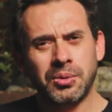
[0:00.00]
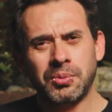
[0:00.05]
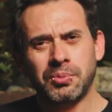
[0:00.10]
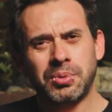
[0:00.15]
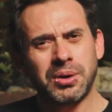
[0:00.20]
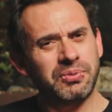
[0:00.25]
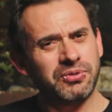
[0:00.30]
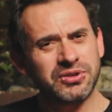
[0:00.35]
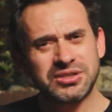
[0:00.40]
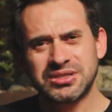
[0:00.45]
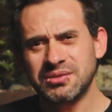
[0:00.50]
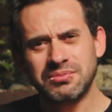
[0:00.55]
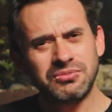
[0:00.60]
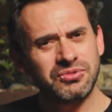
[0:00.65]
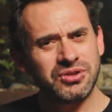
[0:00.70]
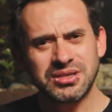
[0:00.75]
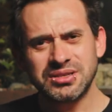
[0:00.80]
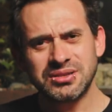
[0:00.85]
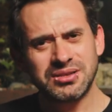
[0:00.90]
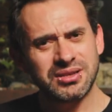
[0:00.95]
but for some
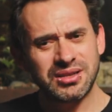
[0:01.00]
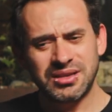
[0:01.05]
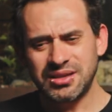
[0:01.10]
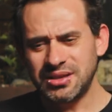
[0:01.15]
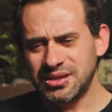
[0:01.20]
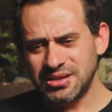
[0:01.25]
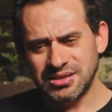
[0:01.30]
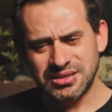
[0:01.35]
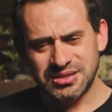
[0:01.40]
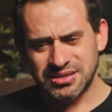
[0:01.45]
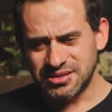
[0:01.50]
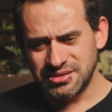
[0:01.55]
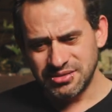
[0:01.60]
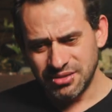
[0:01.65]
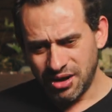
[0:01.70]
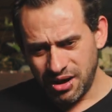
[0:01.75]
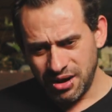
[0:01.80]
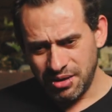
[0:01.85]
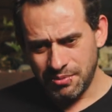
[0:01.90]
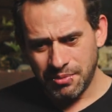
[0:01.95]
reason he's
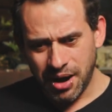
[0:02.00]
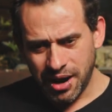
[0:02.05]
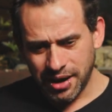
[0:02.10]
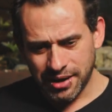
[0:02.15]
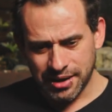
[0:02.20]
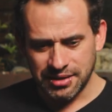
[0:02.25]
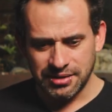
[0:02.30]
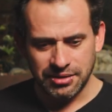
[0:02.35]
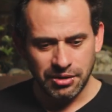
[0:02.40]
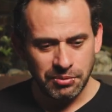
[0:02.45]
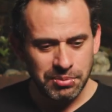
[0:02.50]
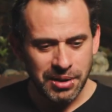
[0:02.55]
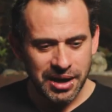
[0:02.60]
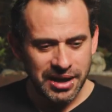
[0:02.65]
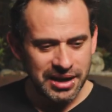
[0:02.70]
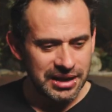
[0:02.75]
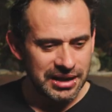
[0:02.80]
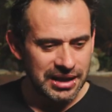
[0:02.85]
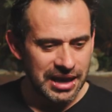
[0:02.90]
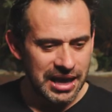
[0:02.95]
not in the market.
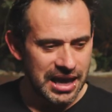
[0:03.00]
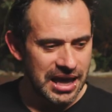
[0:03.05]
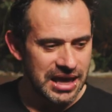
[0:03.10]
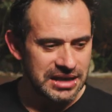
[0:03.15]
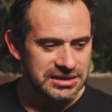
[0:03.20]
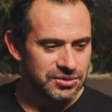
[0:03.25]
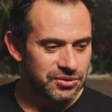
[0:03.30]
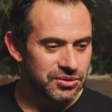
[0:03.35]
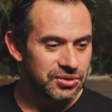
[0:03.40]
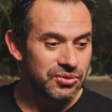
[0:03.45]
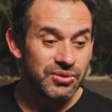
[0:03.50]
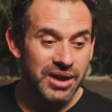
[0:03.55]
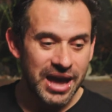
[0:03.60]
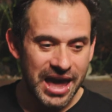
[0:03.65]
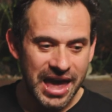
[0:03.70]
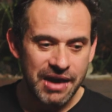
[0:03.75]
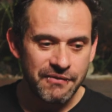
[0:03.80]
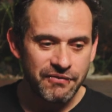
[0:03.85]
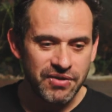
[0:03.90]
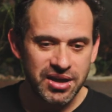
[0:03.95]
Nobody has, or who
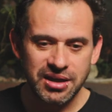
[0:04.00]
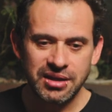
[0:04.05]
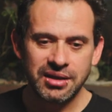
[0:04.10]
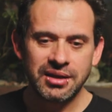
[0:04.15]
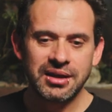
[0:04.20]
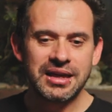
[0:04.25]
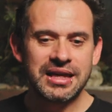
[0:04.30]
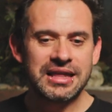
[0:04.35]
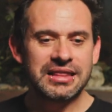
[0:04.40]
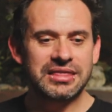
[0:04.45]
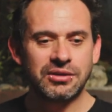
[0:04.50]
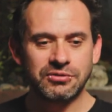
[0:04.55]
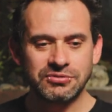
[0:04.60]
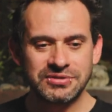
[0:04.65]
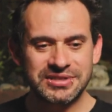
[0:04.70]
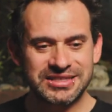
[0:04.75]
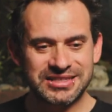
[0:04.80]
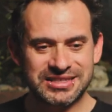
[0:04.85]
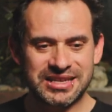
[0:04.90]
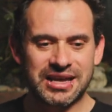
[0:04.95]
have it,
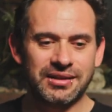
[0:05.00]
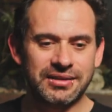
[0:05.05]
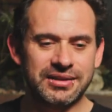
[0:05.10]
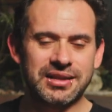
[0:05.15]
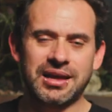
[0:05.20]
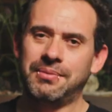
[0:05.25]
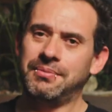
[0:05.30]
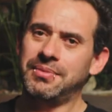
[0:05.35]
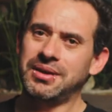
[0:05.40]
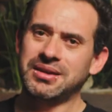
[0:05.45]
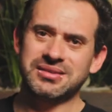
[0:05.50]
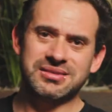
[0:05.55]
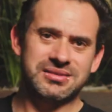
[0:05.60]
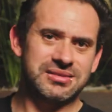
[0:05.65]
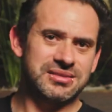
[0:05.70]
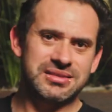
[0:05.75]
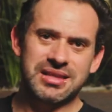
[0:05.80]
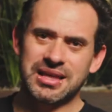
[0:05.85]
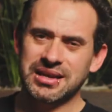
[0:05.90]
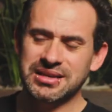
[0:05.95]
don't sell them. It's
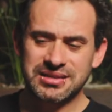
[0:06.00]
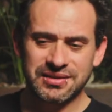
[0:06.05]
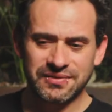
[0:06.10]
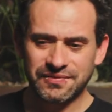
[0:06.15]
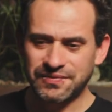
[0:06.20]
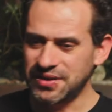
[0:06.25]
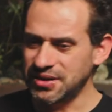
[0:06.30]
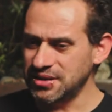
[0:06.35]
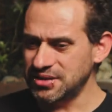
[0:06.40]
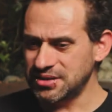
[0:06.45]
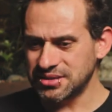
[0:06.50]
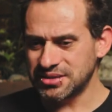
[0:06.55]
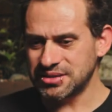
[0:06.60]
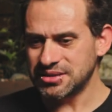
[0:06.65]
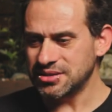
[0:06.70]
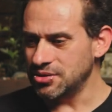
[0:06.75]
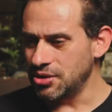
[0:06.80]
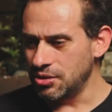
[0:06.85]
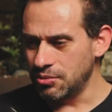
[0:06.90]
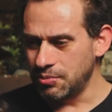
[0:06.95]
just like something just
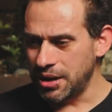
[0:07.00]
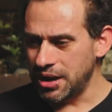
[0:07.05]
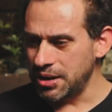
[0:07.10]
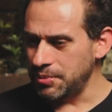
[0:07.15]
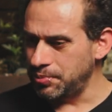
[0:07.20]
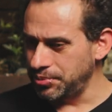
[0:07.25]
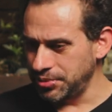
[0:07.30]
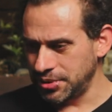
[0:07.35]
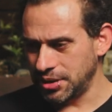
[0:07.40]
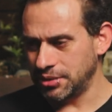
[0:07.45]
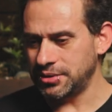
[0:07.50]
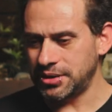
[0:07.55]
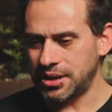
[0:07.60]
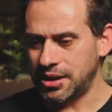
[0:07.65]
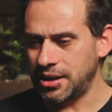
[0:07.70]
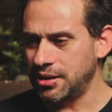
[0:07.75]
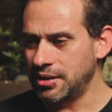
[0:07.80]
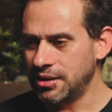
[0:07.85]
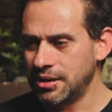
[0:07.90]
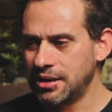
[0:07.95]
nobody put out
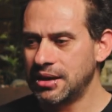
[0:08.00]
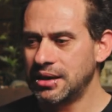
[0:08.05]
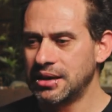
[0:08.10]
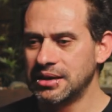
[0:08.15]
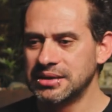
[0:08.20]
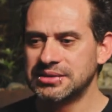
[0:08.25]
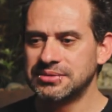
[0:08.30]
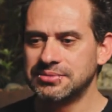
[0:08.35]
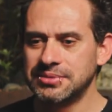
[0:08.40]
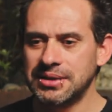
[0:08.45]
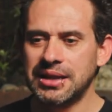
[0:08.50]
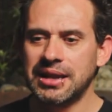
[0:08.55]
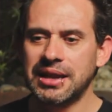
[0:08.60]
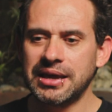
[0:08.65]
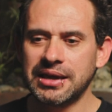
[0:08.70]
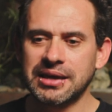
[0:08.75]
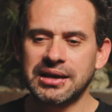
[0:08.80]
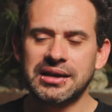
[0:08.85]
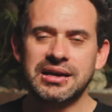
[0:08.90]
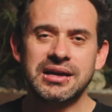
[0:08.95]
there. It's really
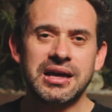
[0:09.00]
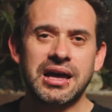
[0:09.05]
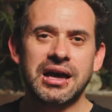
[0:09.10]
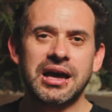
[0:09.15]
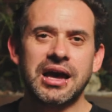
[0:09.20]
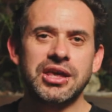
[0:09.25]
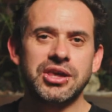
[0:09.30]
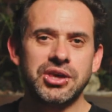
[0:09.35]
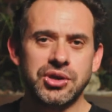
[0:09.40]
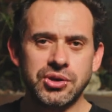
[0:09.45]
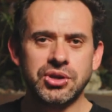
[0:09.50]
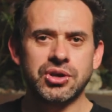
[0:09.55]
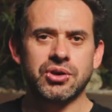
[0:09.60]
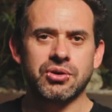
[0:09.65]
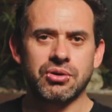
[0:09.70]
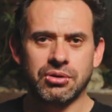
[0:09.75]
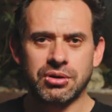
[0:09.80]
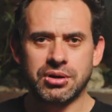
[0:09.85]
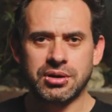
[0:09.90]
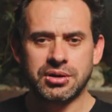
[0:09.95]
like a
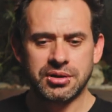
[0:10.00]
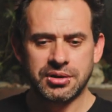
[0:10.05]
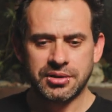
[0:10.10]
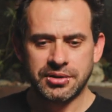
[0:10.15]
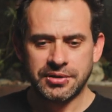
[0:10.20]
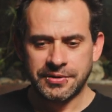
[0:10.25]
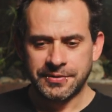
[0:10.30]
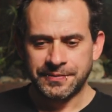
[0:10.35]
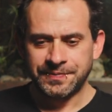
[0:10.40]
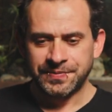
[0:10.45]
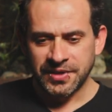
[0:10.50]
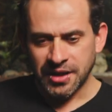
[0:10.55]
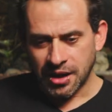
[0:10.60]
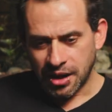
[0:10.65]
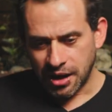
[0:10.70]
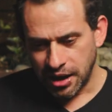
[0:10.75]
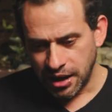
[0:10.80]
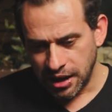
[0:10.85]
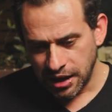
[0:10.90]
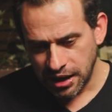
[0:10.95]
unicorn.
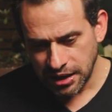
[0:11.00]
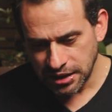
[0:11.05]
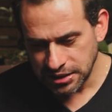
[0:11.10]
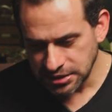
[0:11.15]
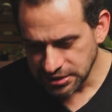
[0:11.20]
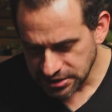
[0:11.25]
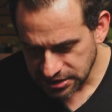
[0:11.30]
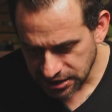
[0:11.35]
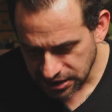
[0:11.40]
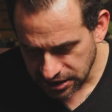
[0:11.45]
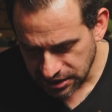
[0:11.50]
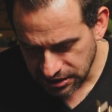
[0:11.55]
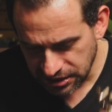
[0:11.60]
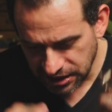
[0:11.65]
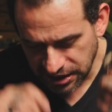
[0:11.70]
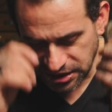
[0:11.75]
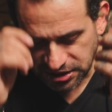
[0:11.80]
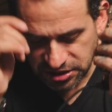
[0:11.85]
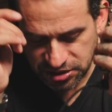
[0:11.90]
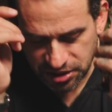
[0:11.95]
And
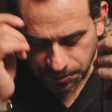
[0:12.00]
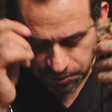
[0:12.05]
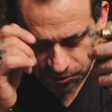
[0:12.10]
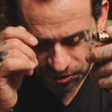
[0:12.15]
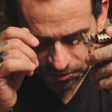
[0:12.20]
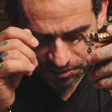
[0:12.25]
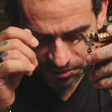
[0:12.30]
he stopped to